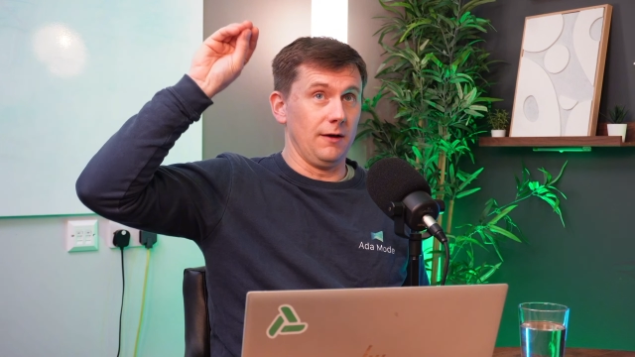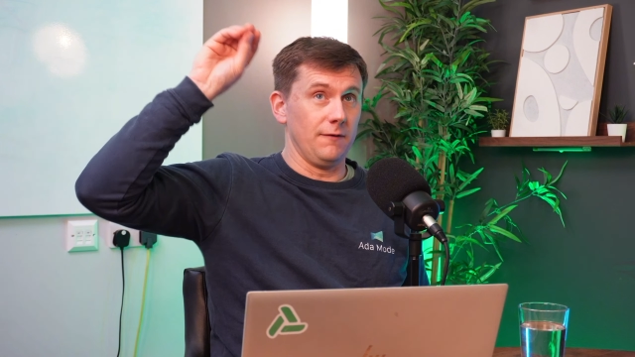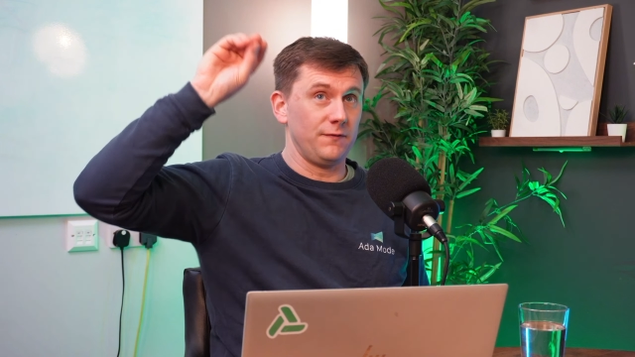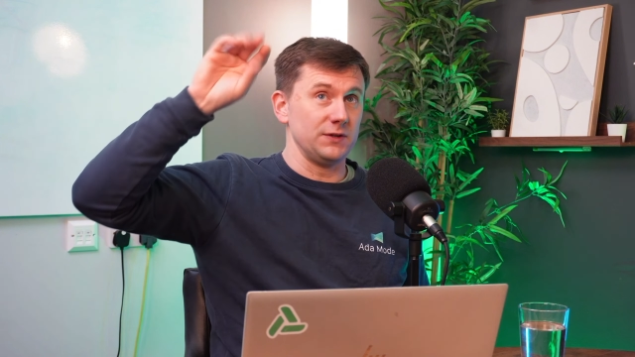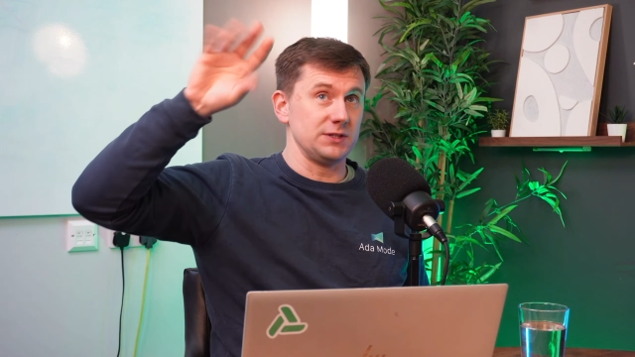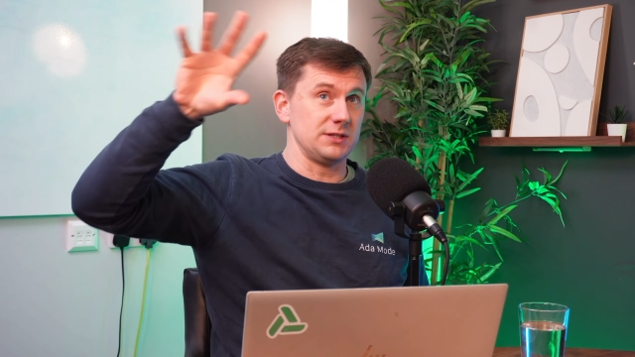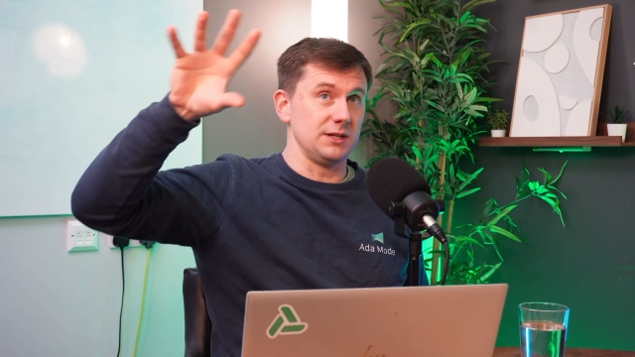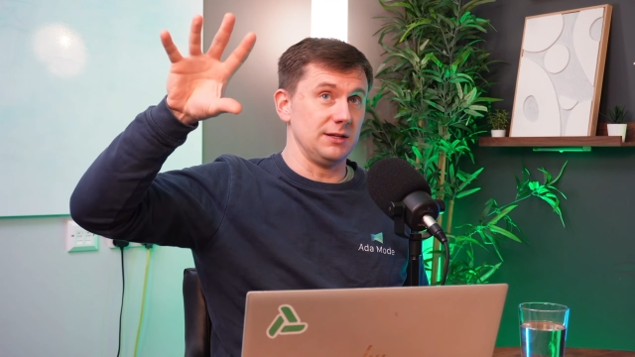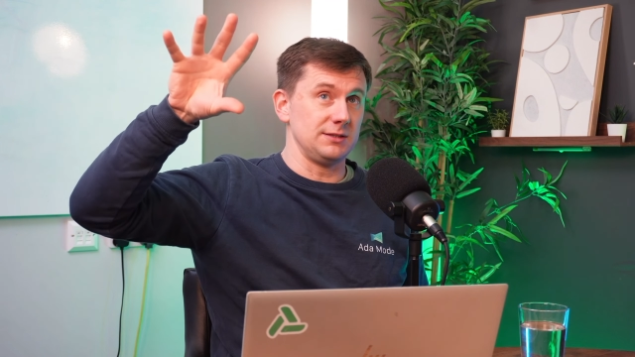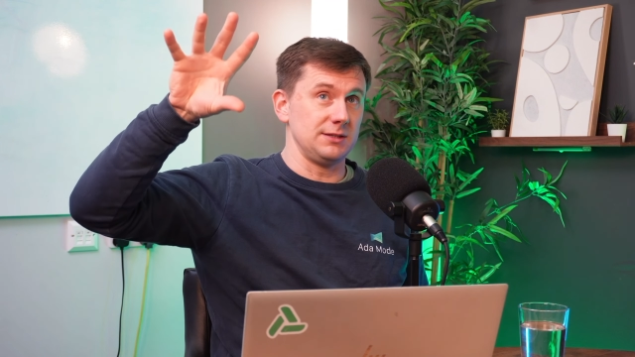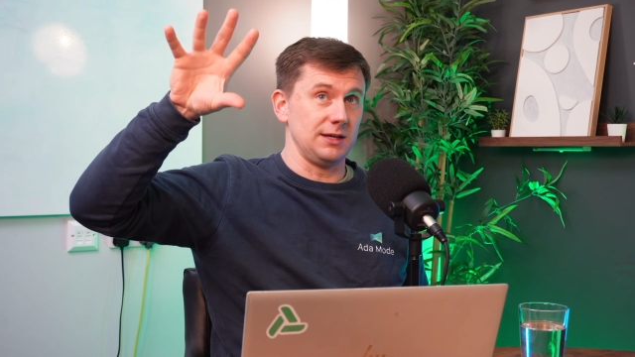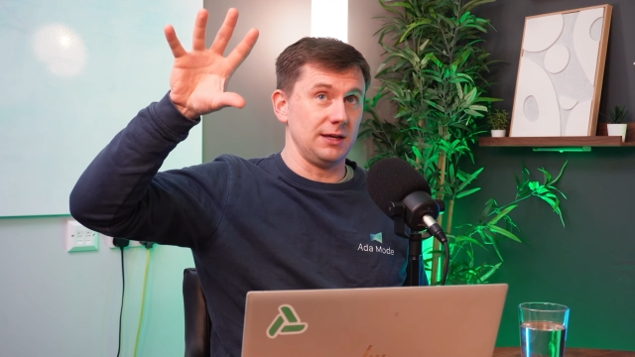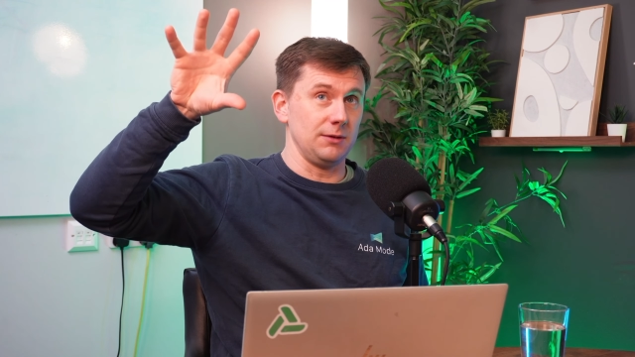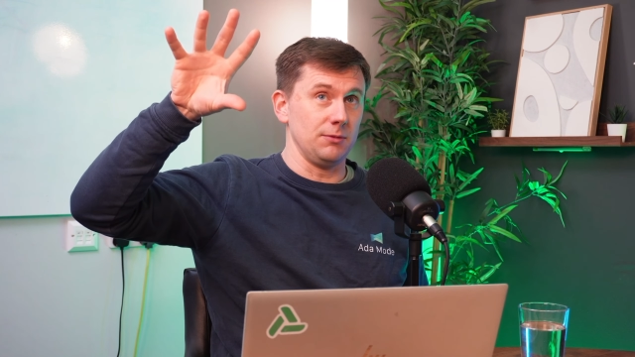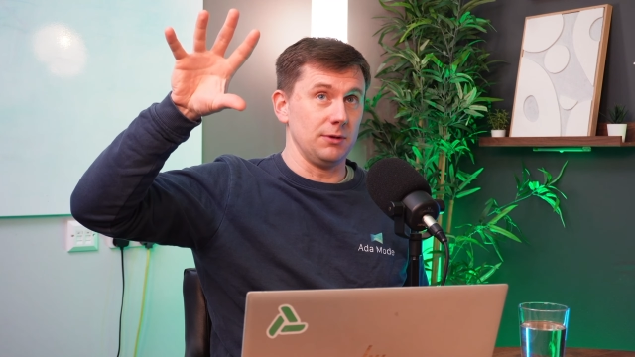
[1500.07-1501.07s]

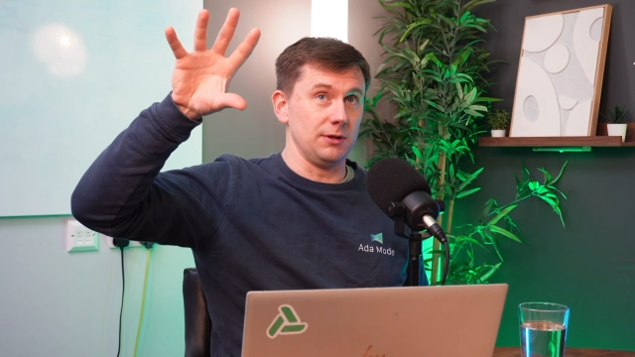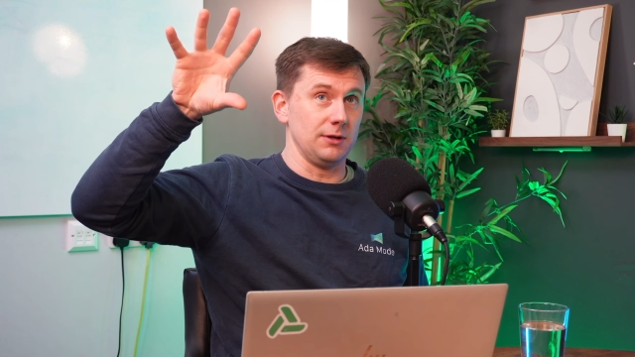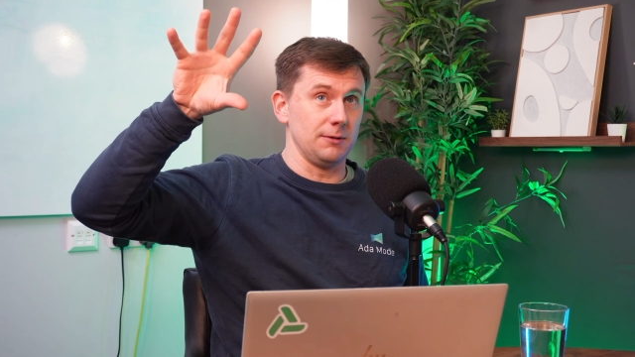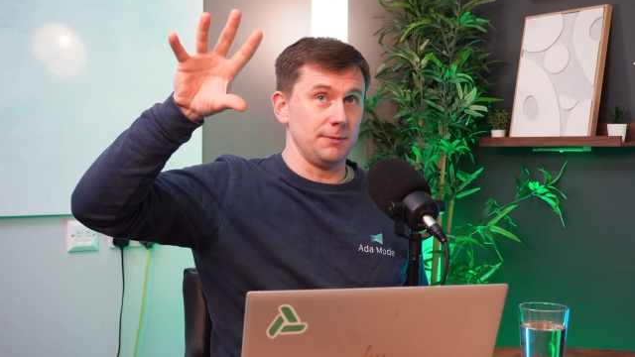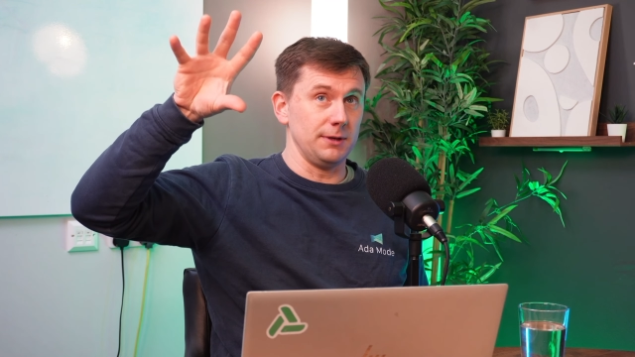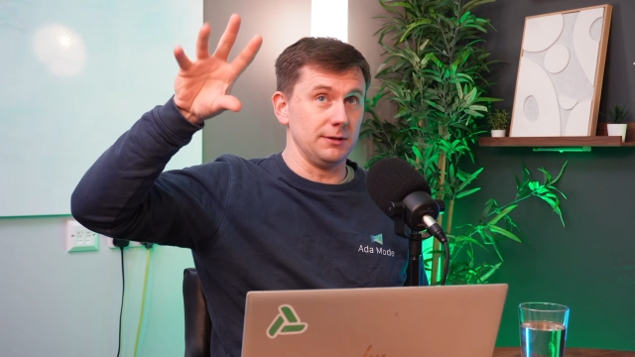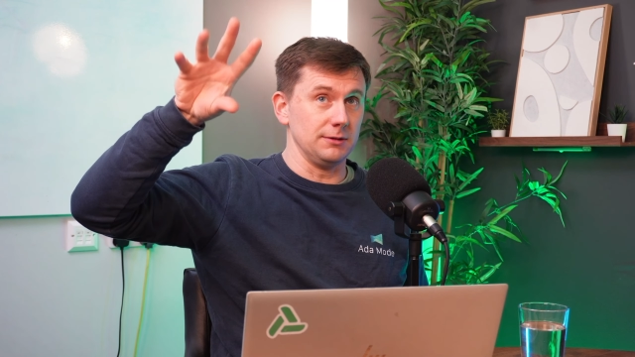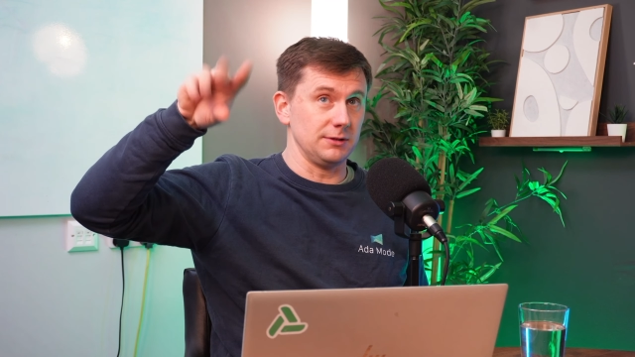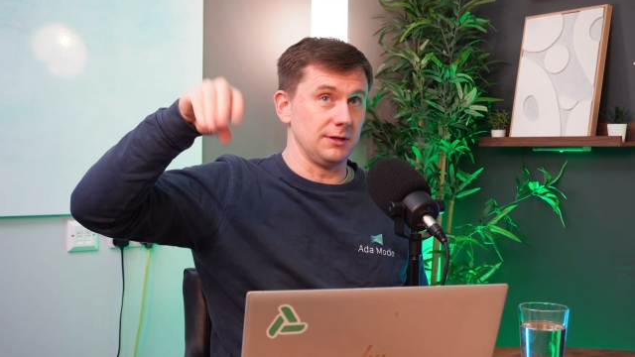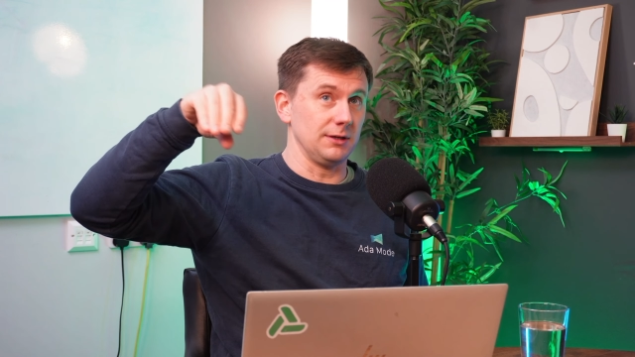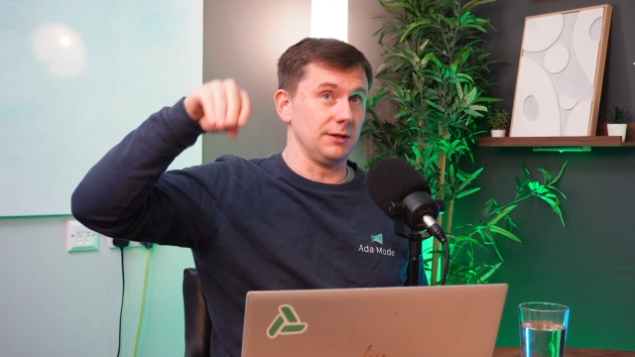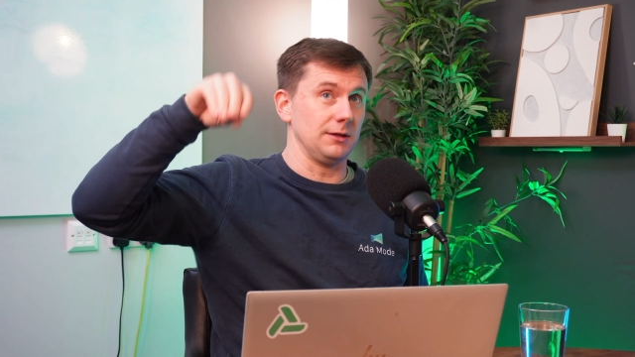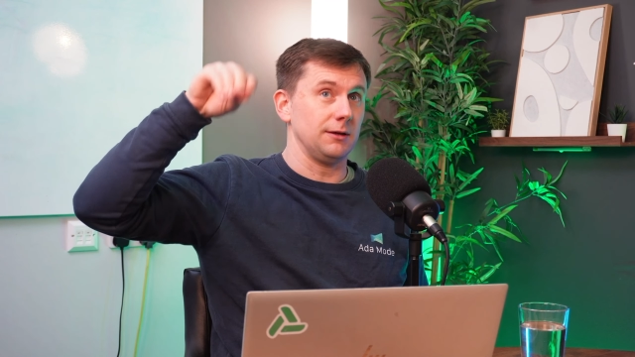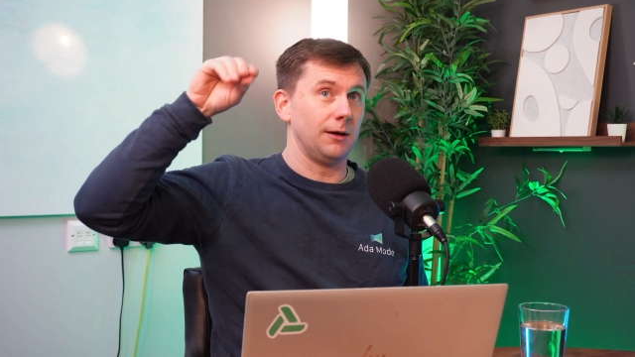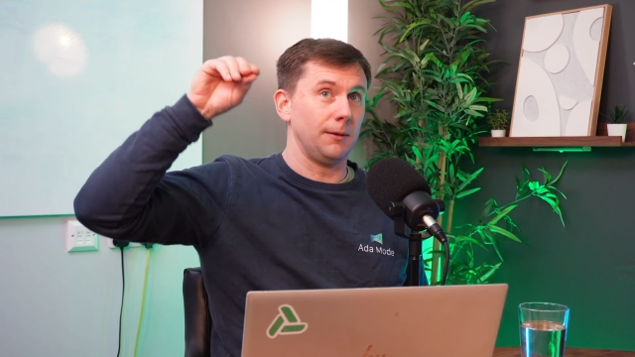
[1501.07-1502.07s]
facility within a
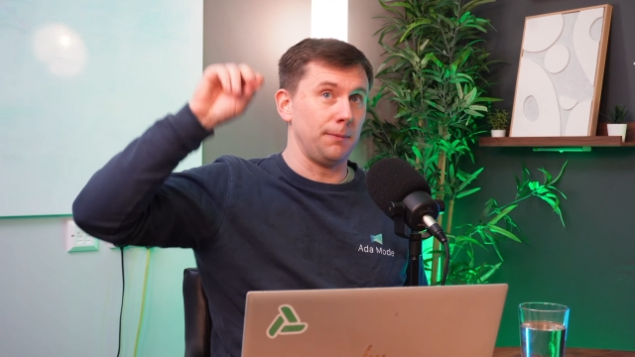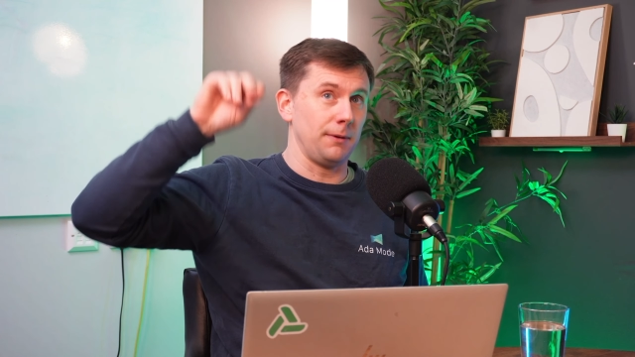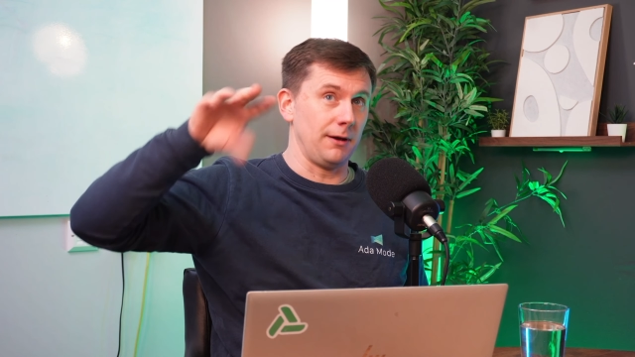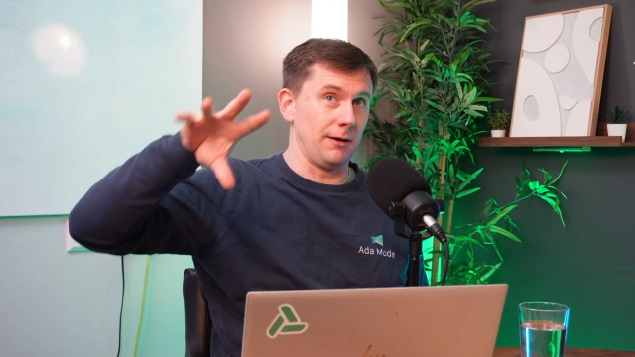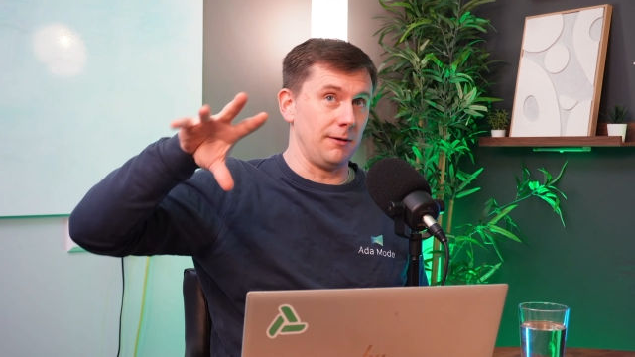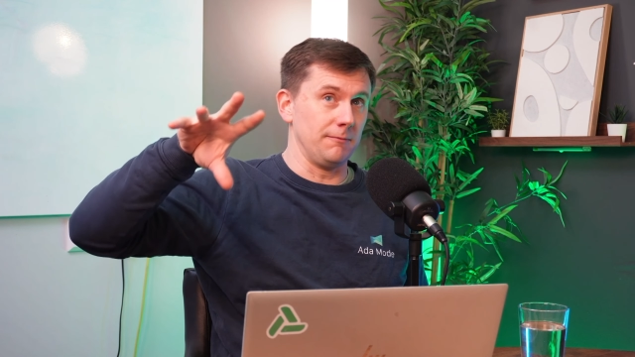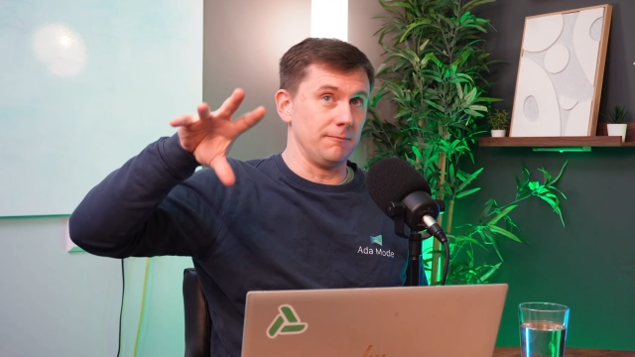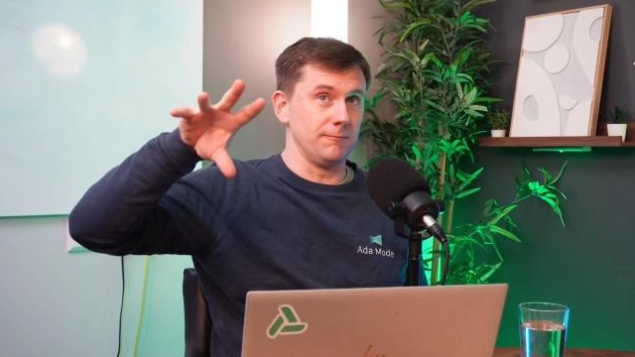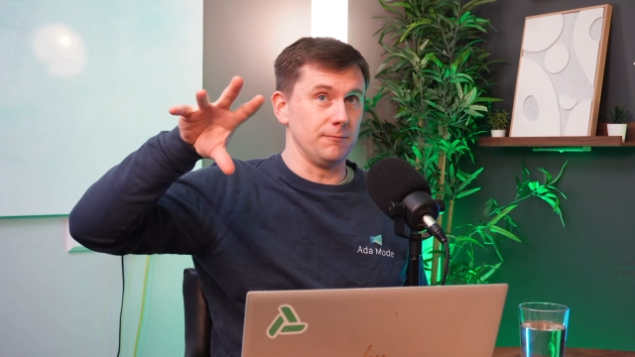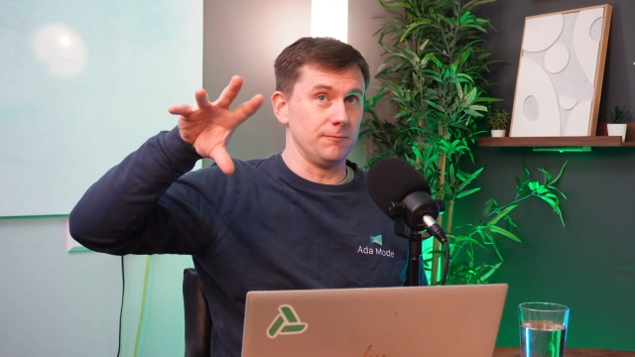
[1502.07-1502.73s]
building, a plant